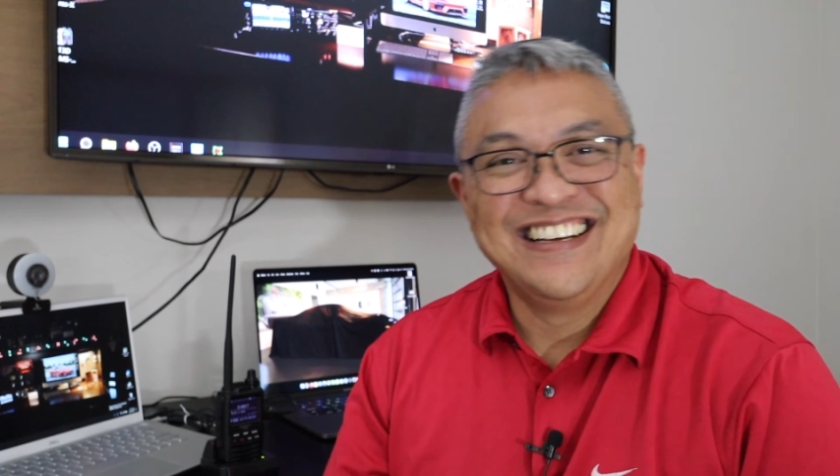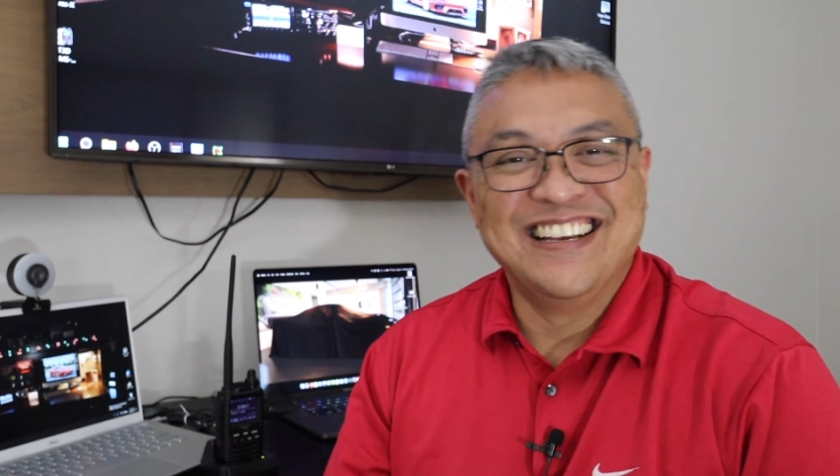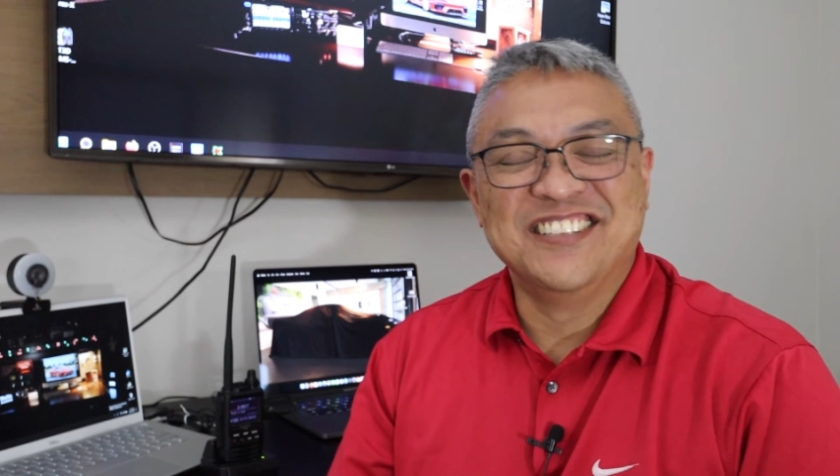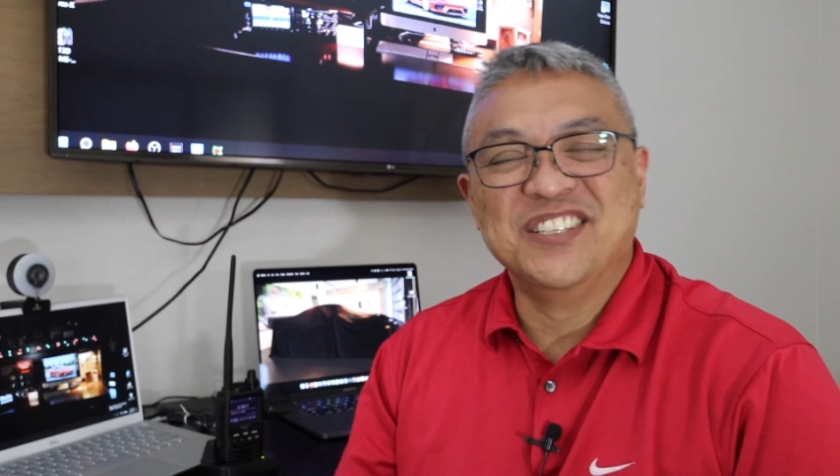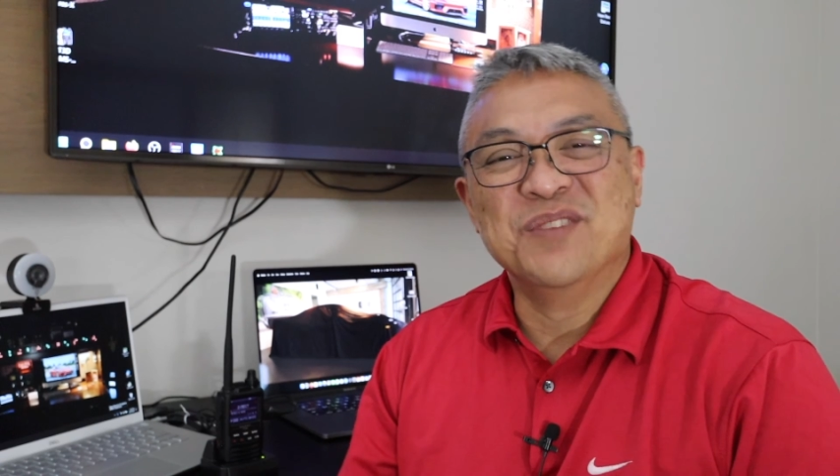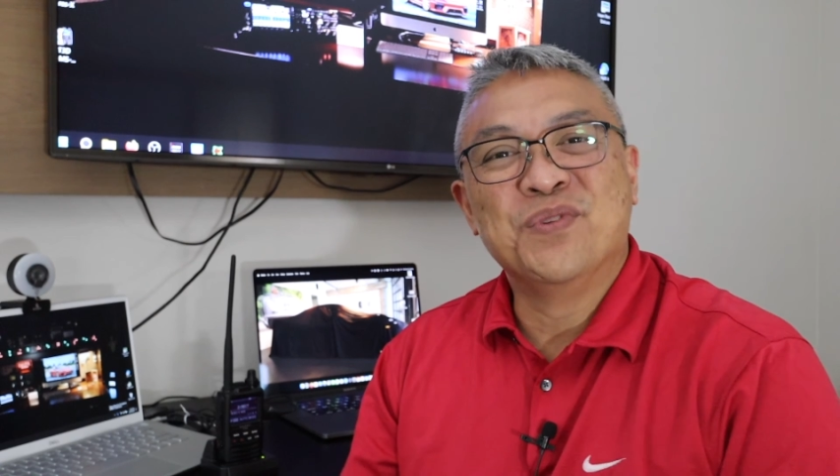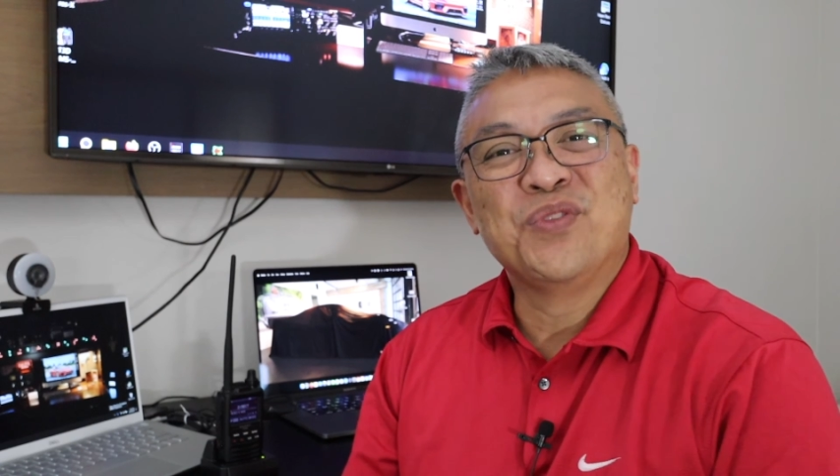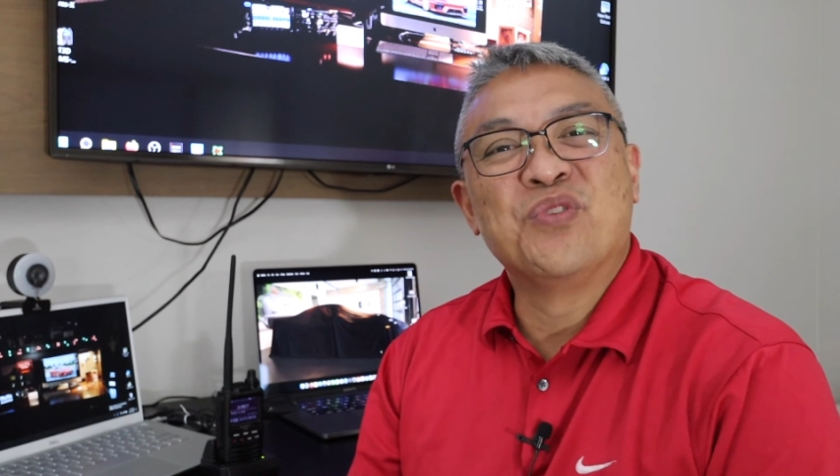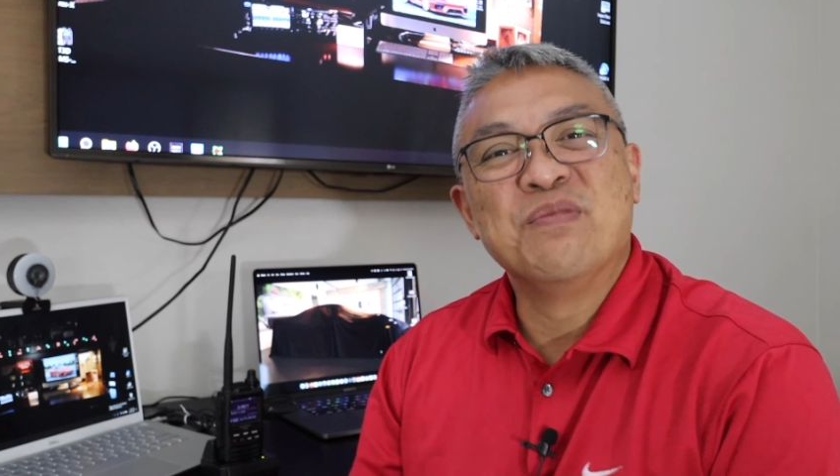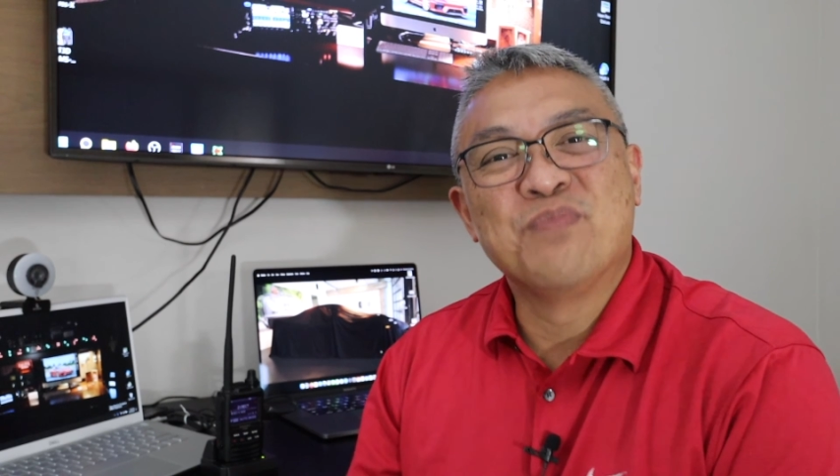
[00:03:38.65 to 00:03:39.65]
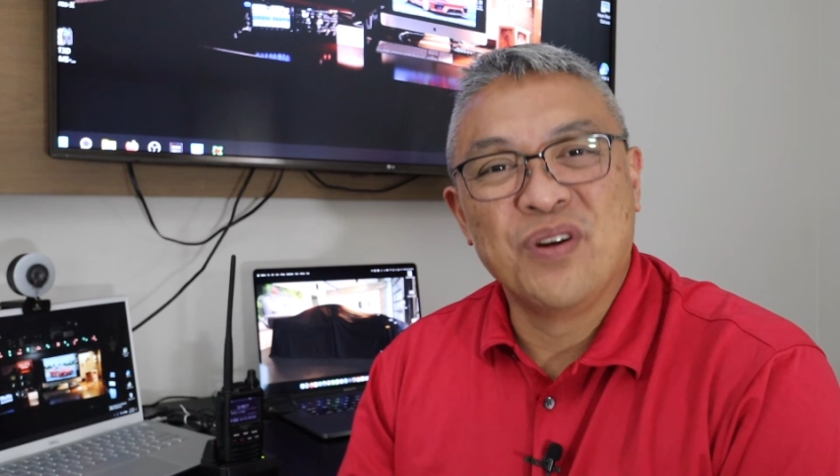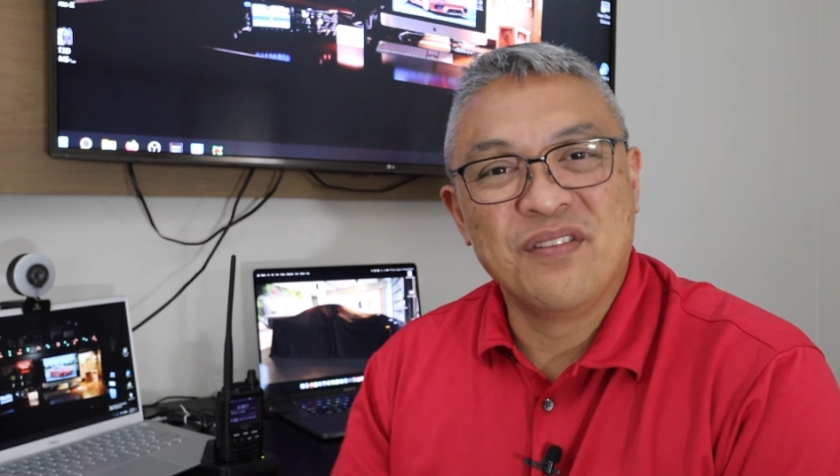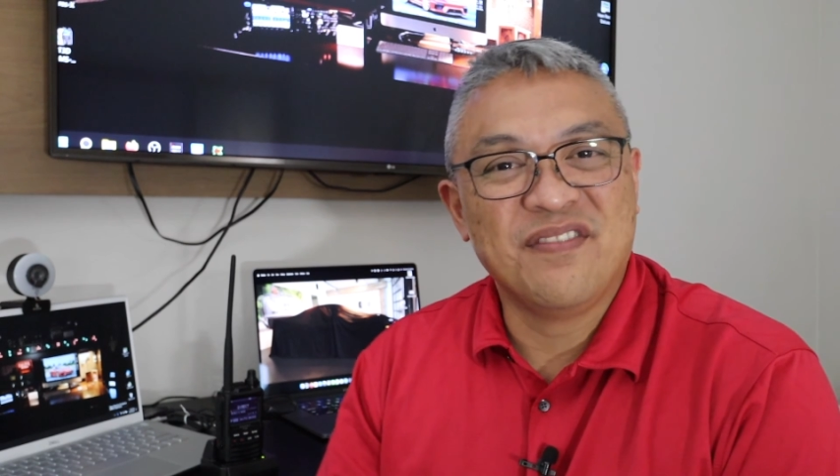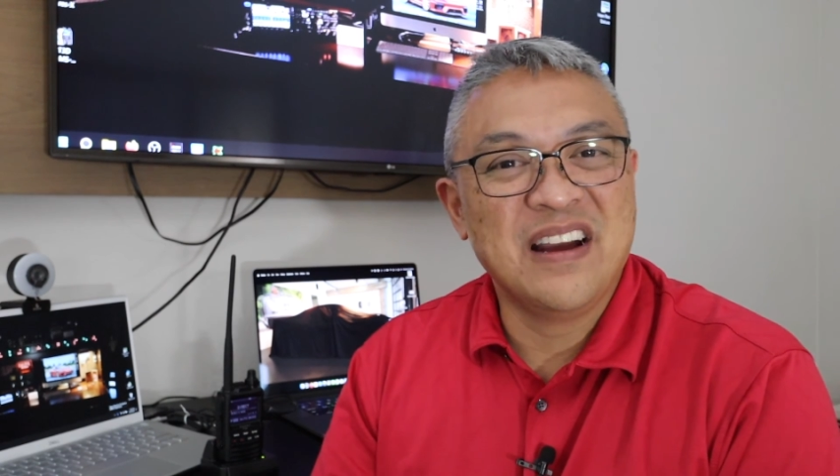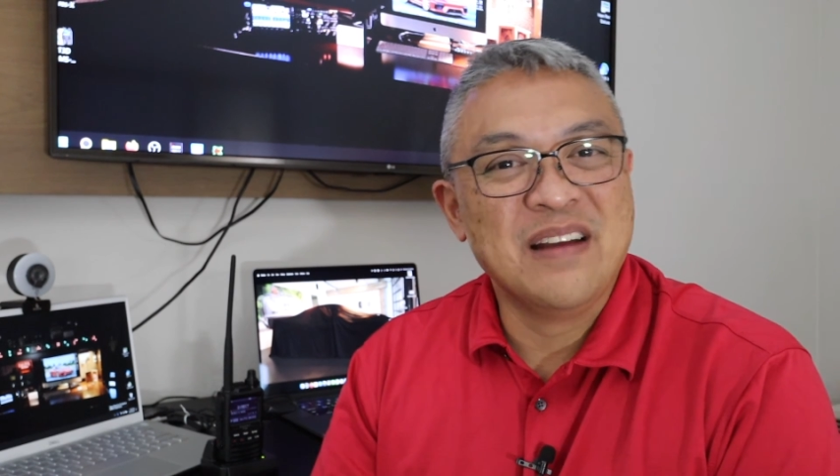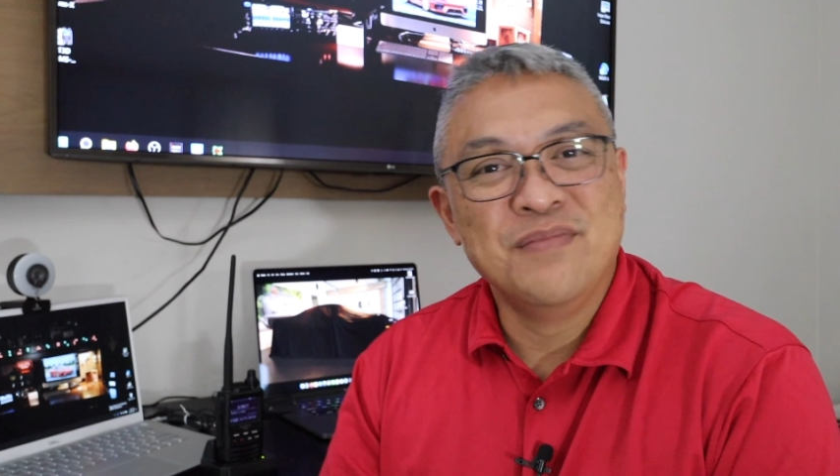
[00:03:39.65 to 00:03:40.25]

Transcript: A simple 3.5